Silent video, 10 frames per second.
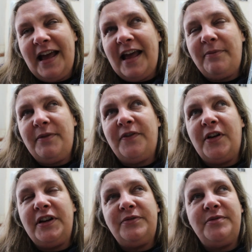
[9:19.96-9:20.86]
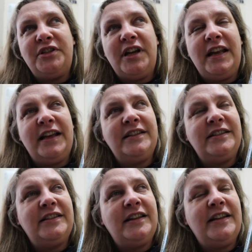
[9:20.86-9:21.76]
the varnish from the chair
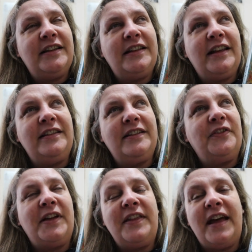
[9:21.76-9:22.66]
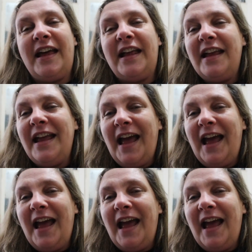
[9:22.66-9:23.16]
legs, and stuff like that.